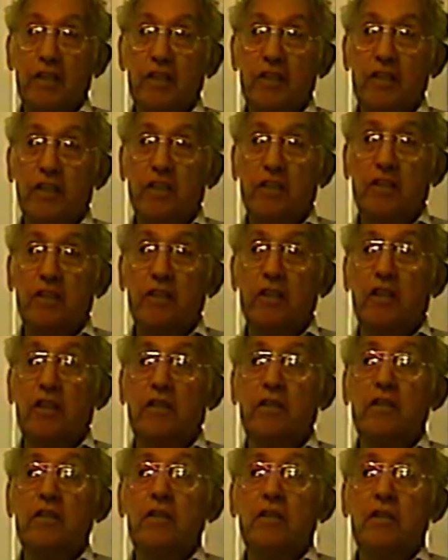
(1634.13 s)
a kid.
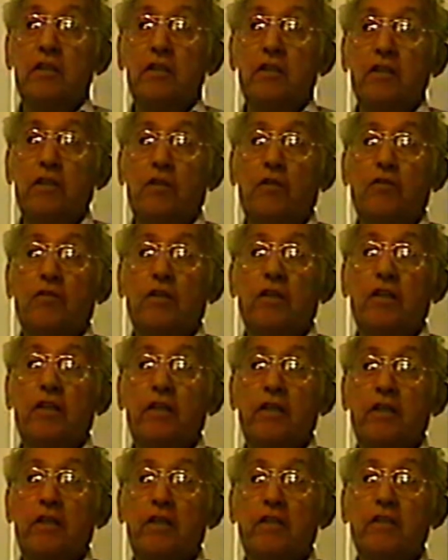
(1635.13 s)

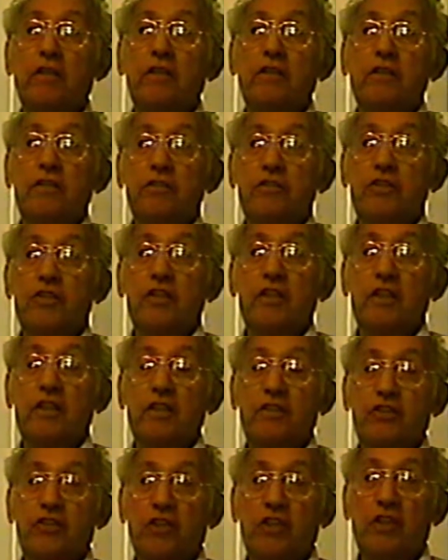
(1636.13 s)
Yeah, she had a
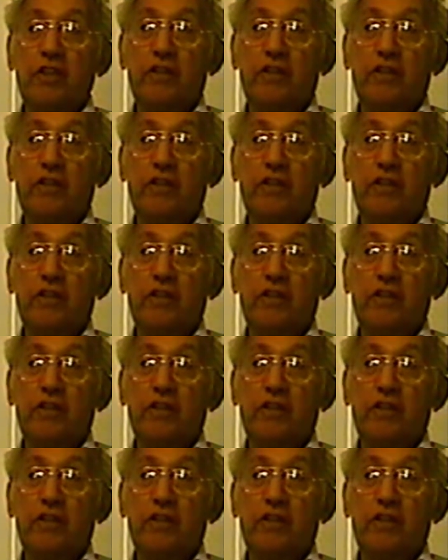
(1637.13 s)
son.